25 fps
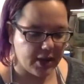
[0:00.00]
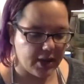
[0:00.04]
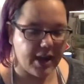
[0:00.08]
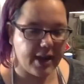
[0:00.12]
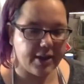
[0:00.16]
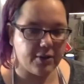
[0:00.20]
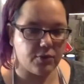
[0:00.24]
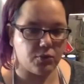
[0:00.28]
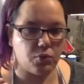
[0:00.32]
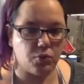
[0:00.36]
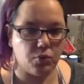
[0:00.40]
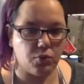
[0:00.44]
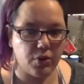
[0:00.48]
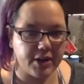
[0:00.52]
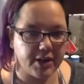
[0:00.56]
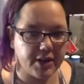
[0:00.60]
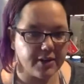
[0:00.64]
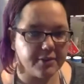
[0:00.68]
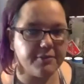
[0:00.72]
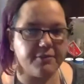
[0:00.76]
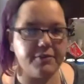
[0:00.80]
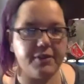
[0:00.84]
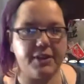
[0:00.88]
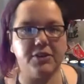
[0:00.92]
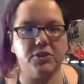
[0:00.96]
and
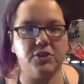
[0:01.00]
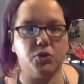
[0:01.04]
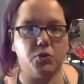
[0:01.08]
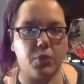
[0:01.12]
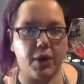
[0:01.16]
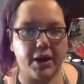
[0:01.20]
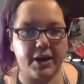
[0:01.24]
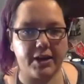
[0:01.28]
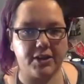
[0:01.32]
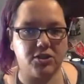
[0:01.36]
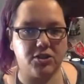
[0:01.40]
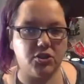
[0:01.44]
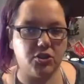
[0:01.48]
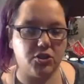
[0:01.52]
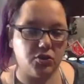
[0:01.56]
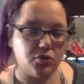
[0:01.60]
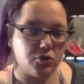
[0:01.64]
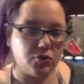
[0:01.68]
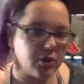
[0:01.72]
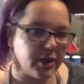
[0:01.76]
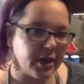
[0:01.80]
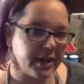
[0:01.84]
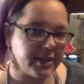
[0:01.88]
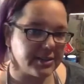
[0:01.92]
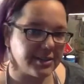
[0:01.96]
reinvent a way to
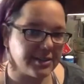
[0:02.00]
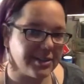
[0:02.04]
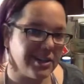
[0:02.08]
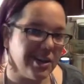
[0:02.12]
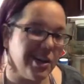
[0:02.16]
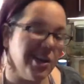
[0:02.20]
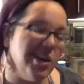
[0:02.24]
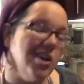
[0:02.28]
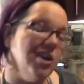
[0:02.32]
utilize it